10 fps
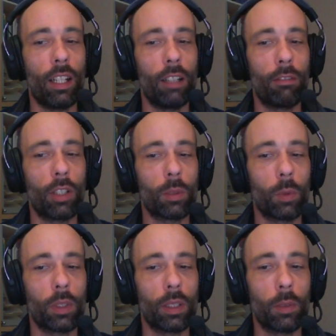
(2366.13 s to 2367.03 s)
I forgot
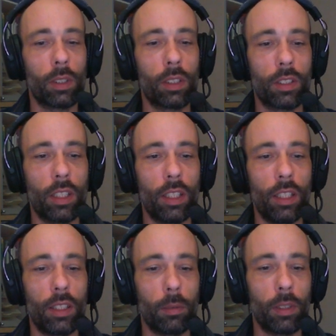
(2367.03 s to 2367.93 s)
what I want to say,
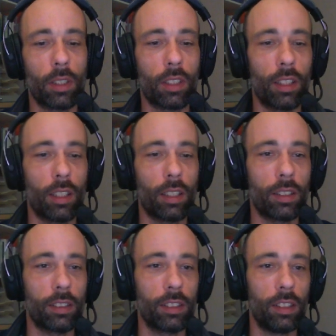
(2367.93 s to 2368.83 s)
so I'm just gonna
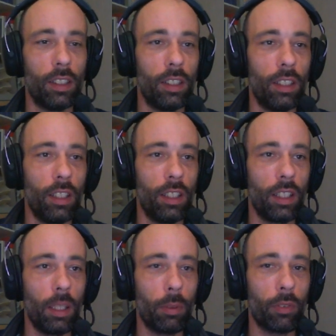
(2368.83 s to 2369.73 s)

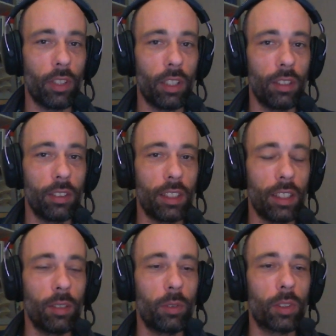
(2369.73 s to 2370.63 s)
keep it for now.
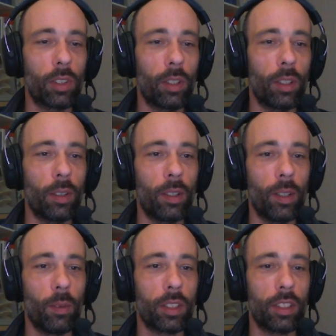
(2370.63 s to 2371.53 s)
Thank you for
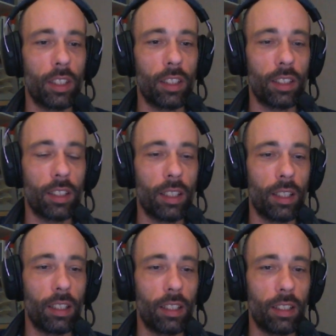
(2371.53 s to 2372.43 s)
watching.
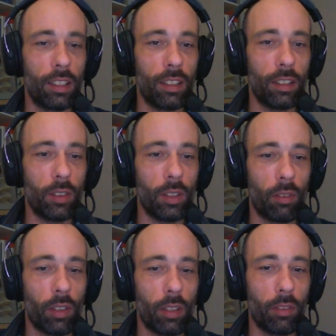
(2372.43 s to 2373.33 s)
If you
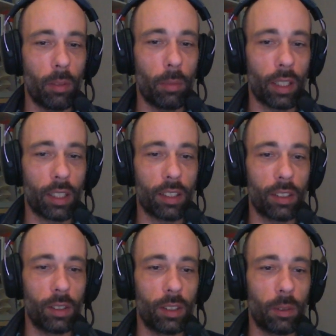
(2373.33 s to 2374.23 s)
have any feedback
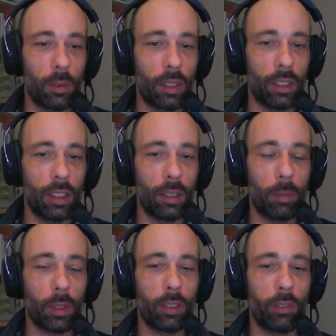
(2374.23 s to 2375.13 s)
or
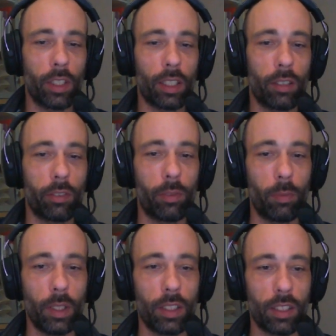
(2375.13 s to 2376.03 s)
positive, negative,
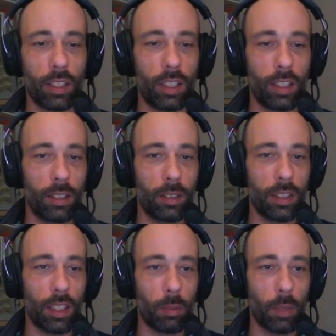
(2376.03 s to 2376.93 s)
please
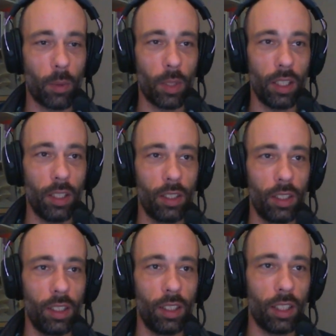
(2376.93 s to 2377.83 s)
send it my way,
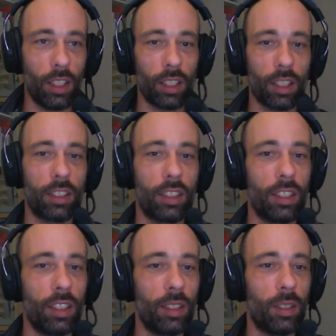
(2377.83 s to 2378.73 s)
and I can
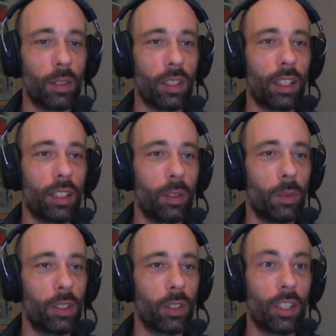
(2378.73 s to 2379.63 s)
see what I can do
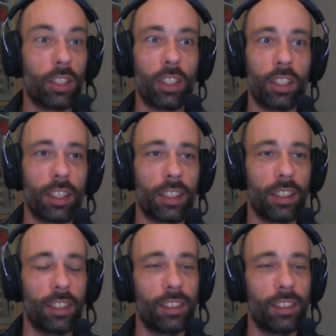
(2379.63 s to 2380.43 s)
with your suggestion.